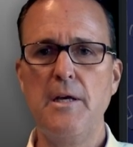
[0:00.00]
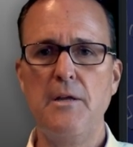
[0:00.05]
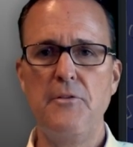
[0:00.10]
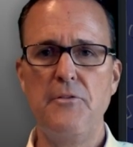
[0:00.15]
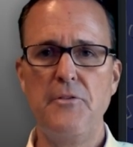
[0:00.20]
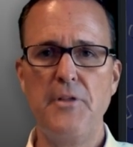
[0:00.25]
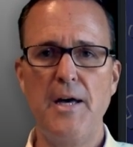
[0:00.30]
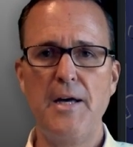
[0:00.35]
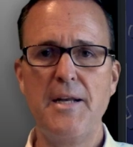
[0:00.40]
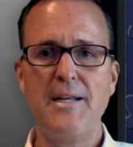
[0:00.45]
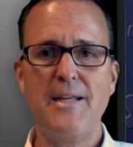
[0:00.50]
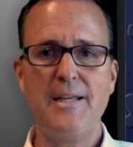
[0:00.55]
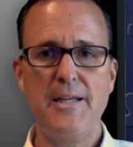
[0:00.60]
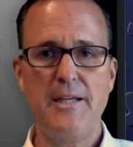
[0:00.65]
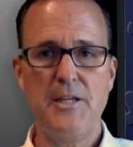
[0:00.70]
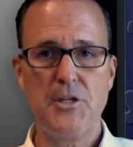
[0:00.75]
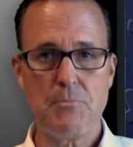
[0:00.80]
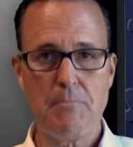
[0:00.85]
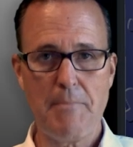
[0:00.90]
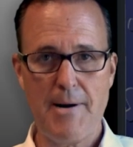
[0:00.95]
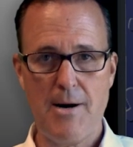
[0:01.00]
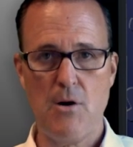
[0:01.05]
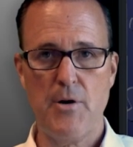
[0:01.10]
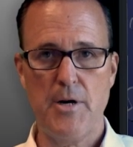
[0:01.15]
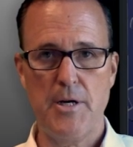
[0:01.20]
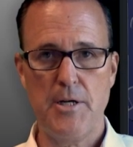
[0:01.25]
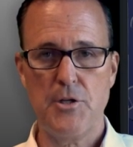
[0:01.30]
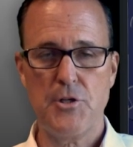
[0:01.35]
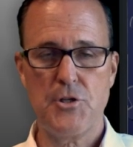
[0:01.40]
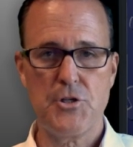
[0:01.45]
that is
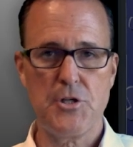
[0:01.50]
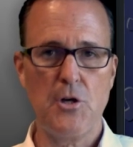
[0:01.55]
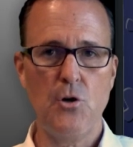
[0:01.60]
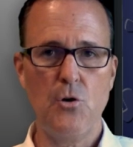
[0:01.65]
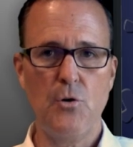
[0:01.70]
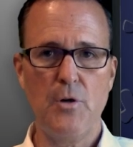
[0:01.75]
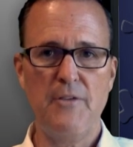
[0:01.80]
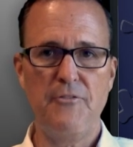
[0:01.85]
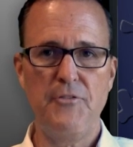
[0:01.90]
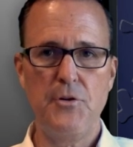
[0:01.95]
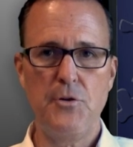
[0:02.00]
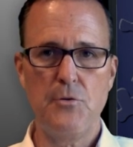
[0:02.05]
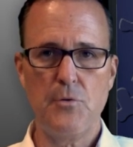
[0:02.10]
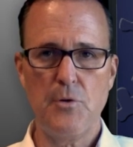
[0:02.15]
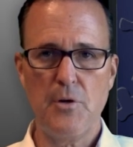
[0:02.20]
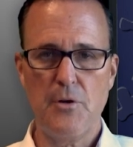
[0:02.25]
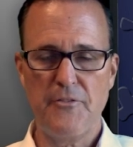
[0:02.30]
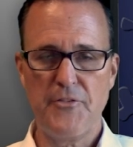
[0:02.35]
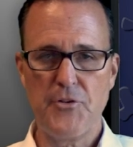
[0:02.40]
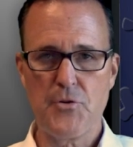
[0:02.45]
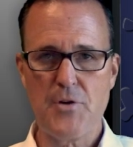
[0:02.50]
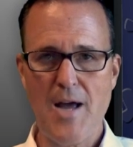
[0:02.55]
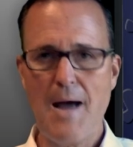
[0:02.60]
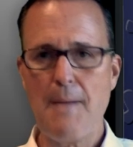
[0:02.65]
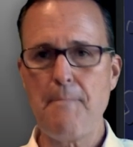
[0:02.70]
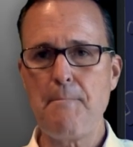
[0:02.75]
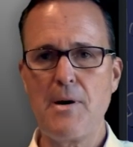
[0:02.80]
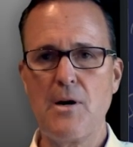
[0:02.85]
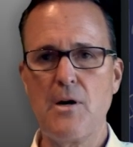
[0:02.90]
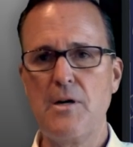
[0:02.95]
married. So if you're
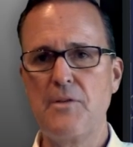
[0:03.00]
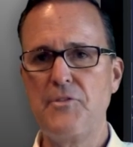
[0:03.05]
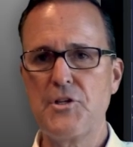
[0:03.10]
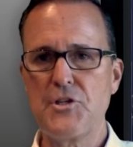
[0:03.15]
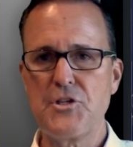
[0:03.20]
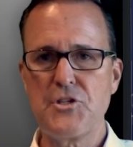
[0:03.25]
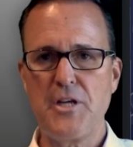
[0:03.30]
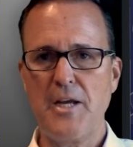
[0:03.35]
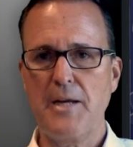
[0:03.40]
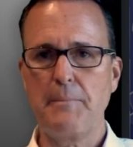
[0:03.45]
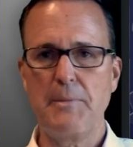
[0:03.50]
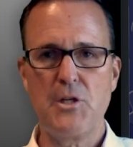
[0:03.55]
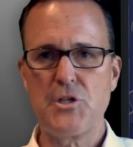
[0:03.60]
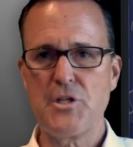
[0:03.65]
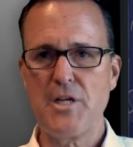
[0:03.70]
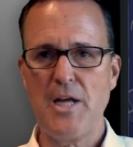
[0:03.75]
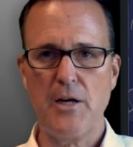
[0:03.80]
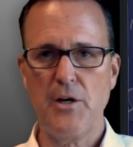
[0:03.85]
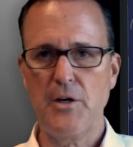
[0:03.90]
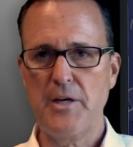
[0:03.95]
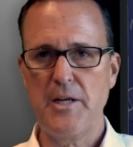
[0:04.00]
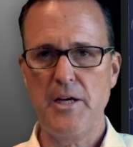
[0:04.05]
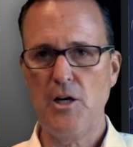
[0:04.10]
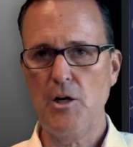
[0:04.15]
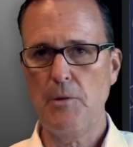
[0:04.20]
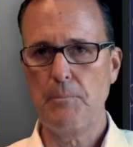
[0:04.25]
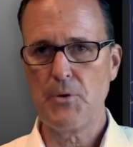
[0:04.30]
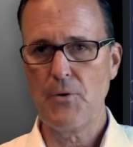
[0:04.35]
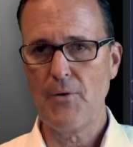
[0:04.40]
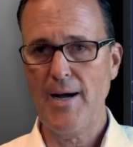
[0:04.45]
not married, this segment is not going to
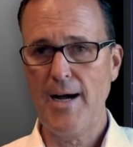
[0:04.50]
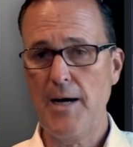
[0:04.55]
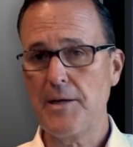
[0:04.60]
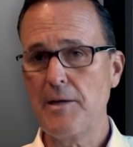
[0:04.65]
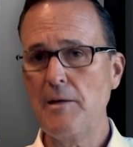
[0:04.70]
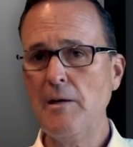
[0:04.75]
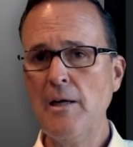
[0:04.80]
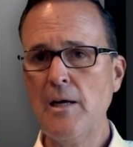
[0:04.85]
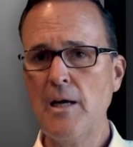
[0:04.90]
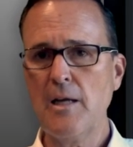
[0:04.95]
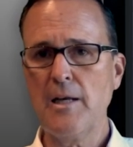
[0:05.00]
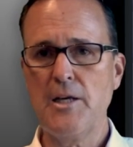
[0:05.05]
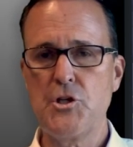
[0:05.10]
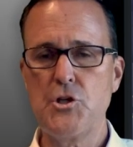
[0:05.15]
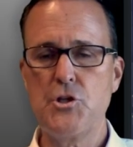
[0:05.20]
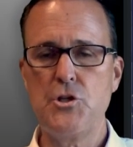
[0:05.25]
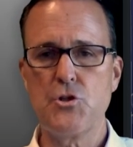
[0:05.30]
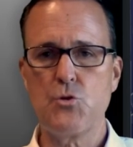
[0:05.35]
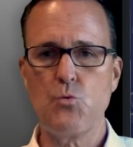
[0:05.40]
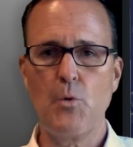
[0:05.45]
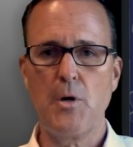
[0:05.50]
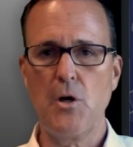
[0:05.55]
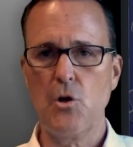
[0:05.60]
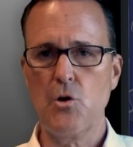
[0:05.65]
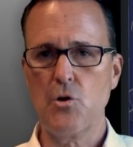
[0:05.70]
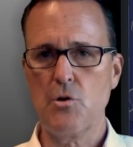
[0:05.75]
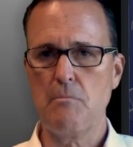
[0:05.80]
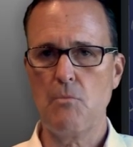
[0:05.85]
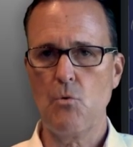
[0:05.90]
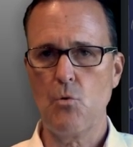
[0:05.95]
help you out unless you just want to
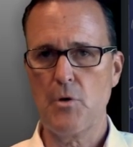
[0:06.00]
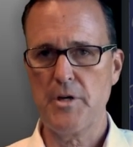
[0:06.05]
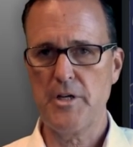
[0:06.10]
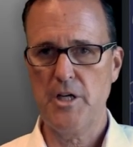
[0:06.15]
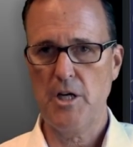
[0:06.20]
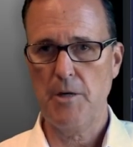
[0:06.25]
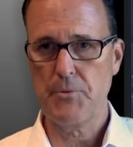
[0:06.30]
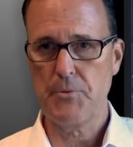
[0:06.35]
learn more to help